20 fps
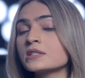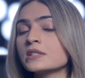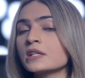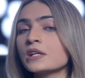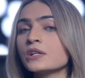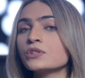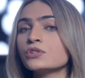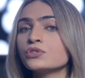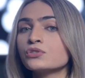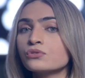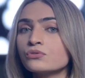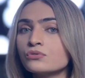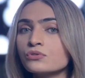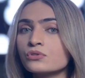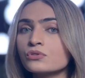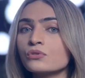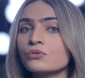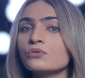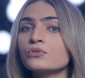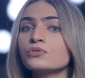can do
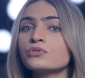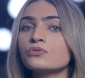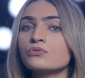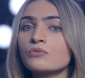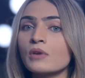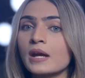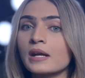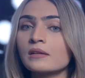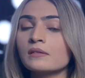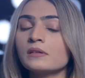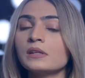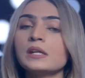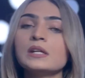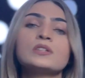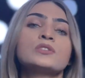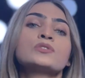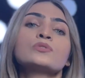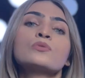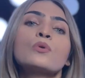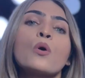so
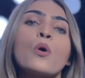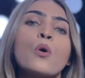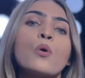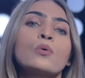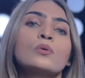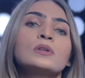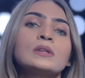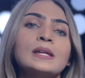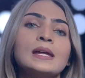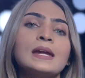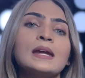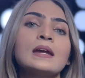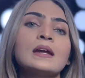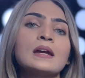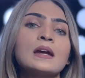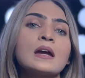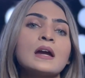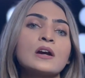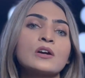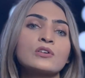directly to
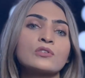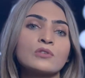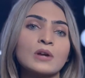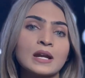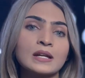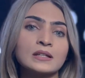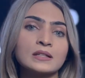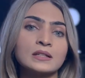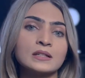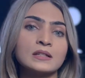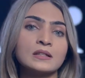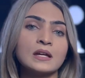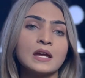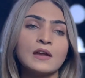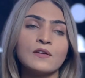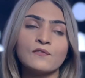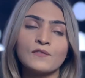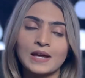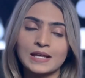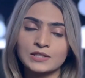only accredited
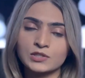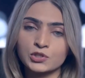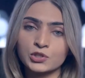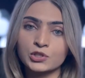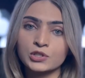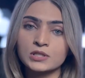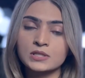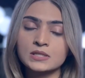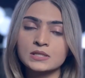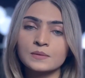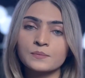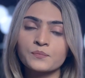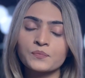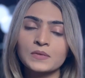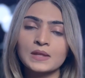investors.